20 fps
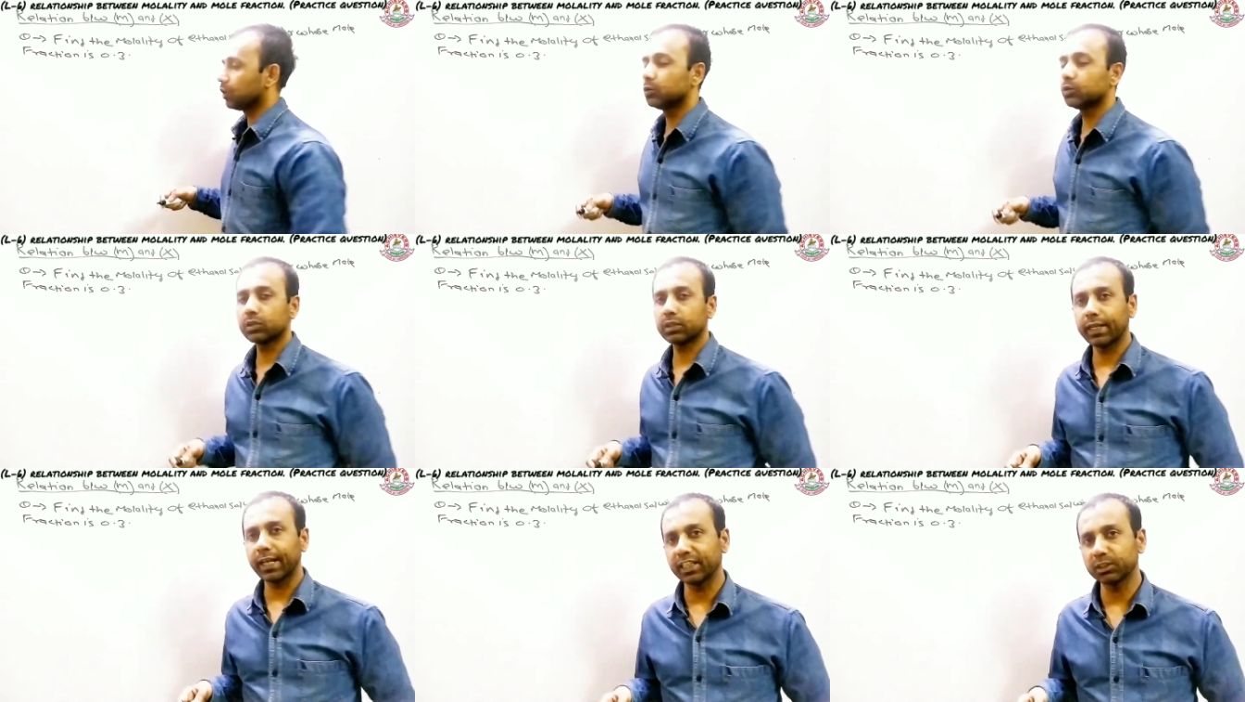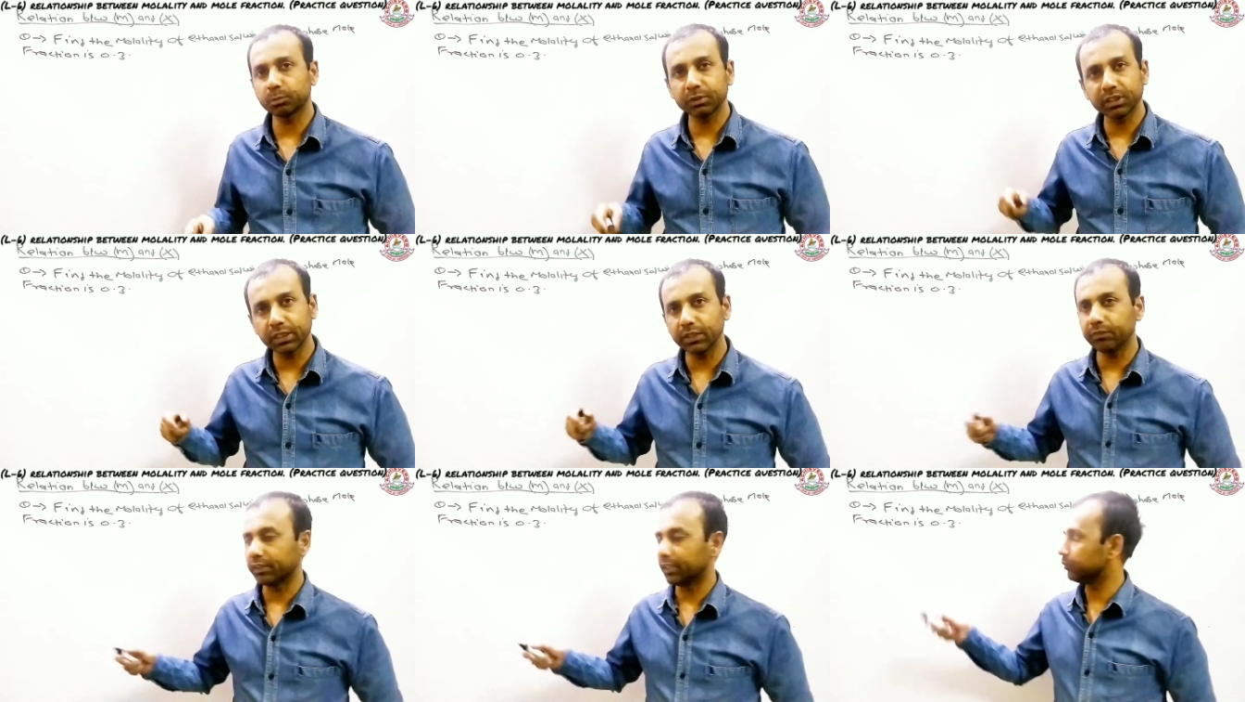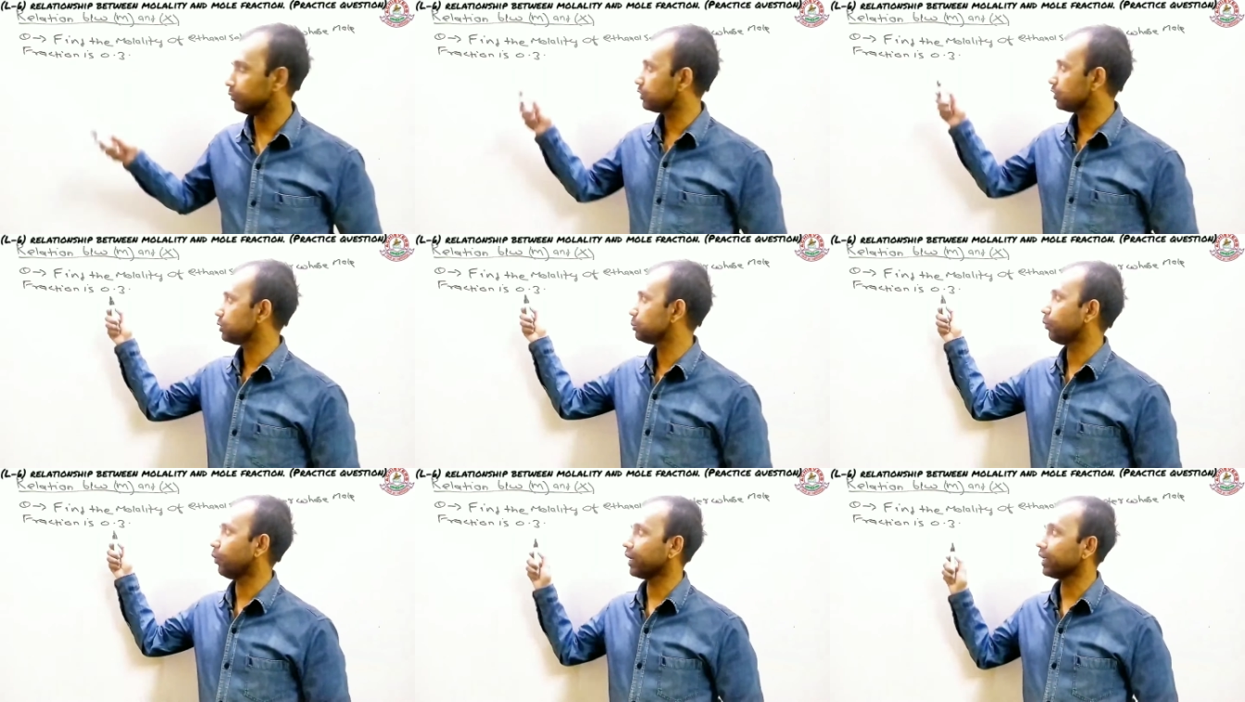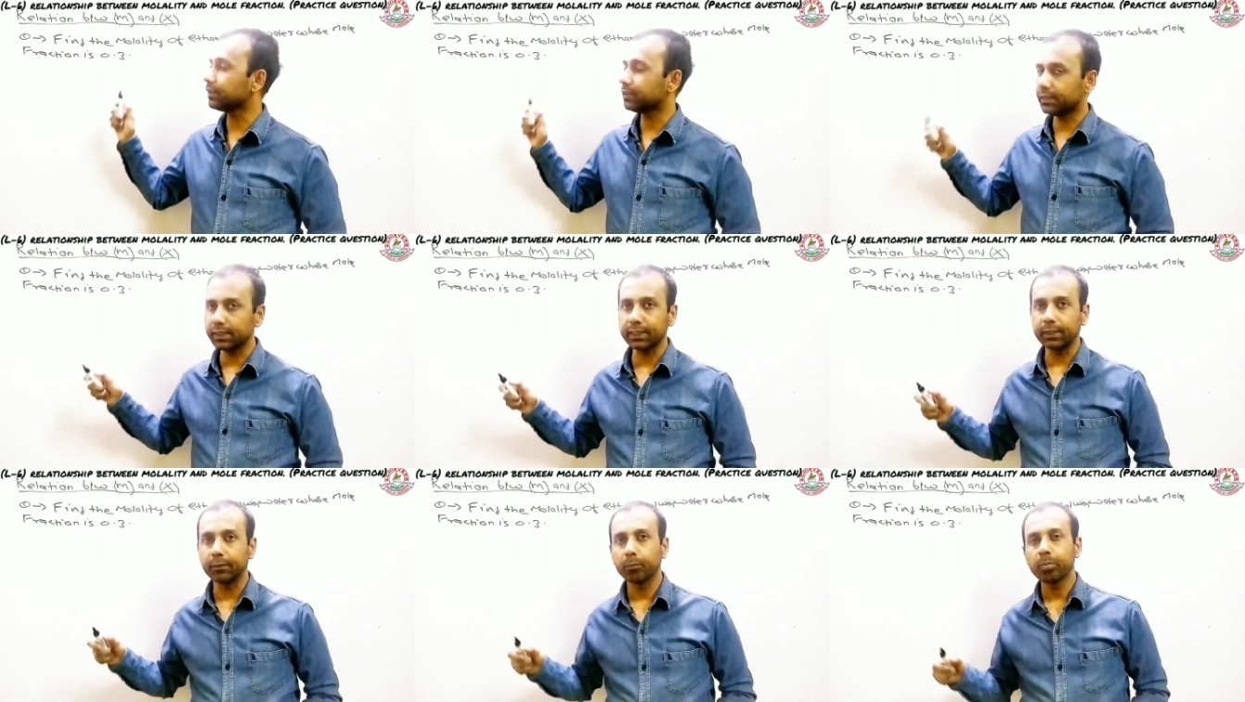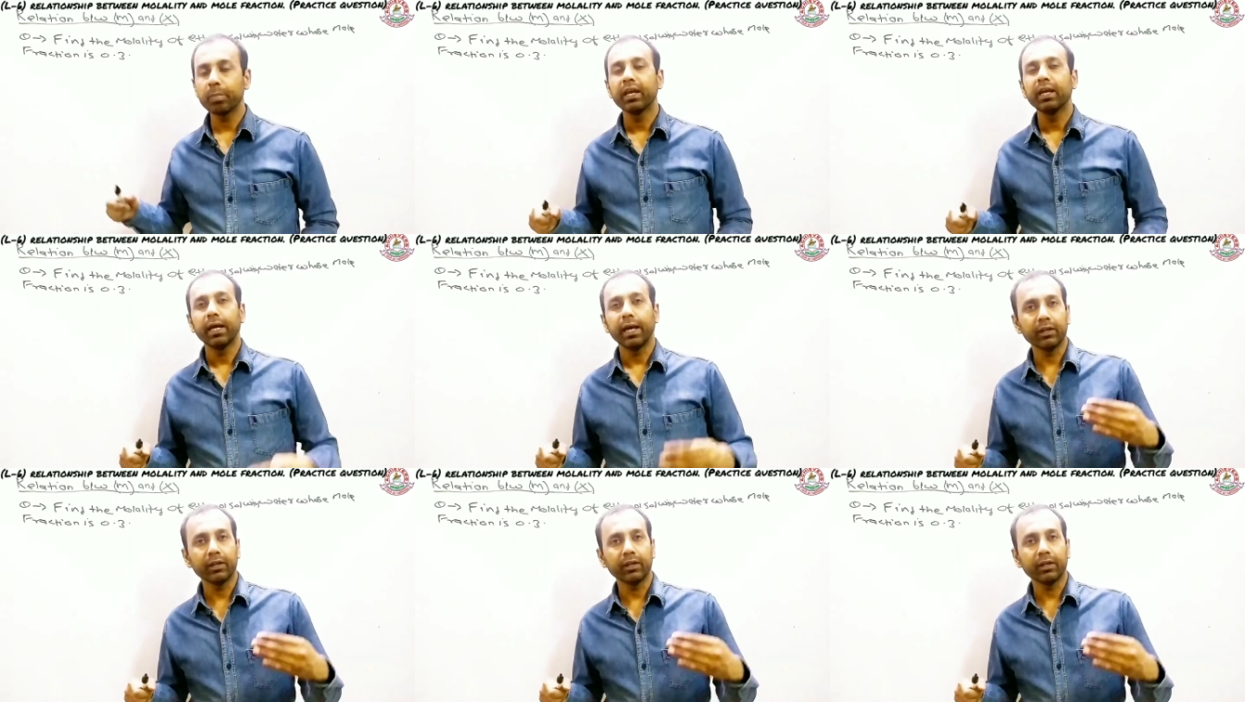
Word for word: solution has been given, which is 0.3,